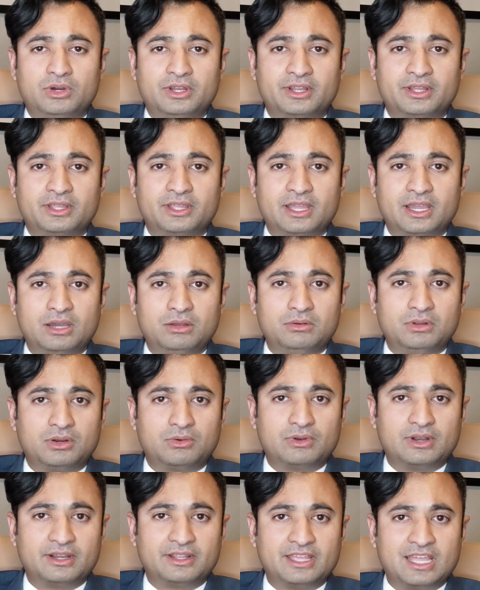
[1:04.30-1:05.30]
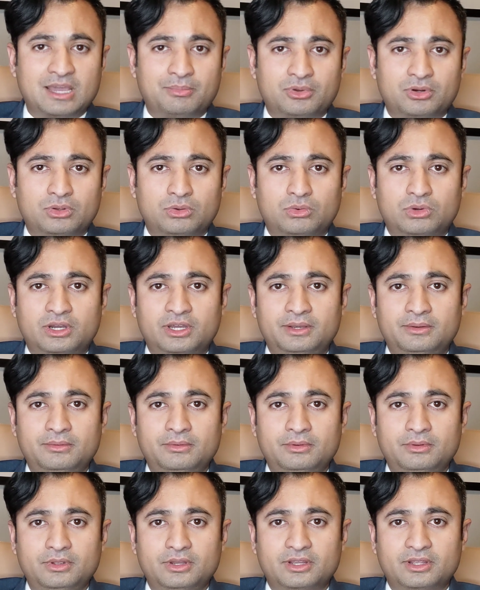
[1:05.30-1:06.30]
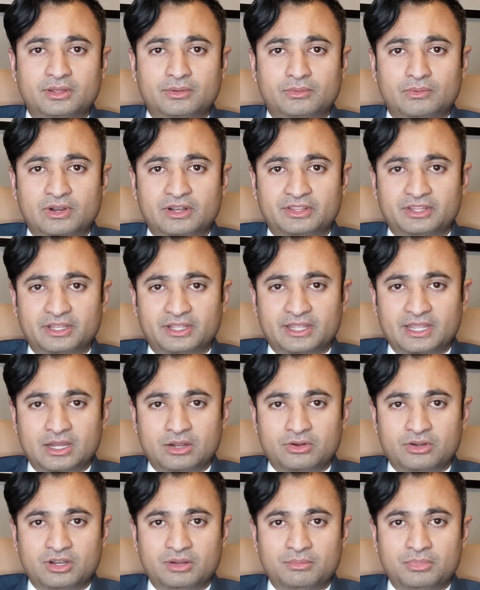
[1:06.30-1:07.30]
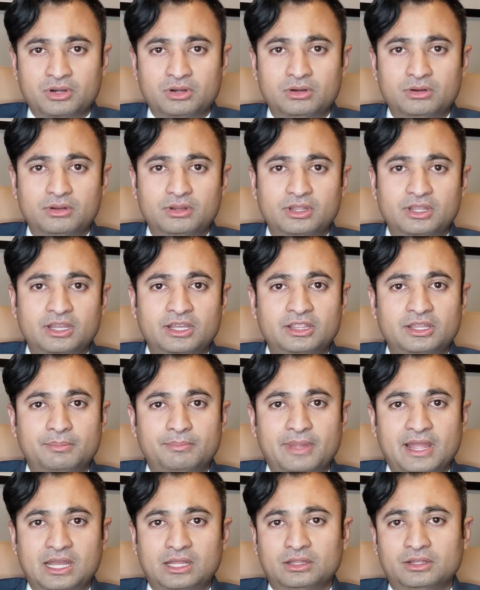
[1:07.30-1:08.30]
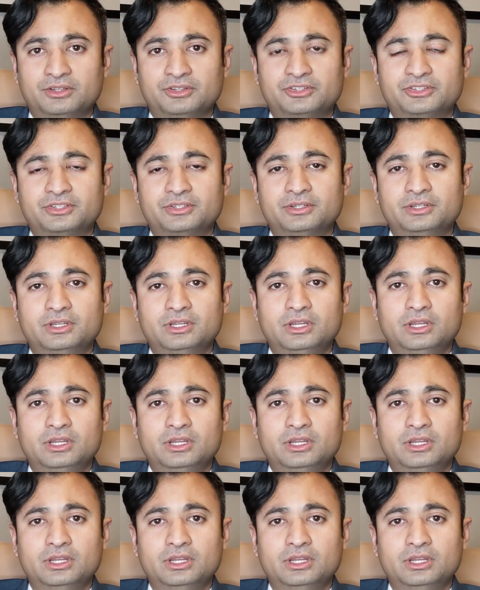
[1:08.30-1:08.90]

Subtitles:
One account. I'll write Capital One. I could write the account number and the balance.